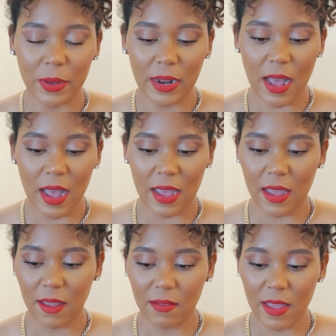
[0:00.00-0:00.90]
But
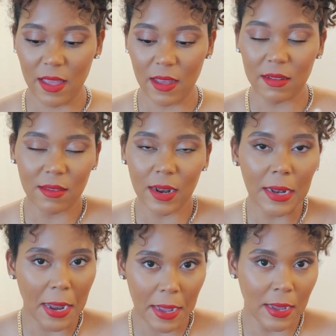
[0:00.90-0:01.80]
I, like, it's not a
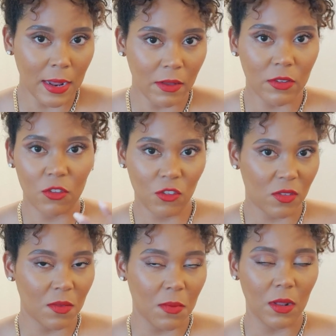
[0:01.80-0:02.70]
negative, it's
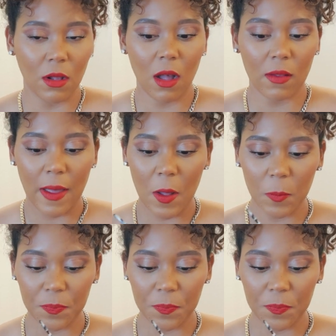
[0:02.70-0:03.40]
just something to call out.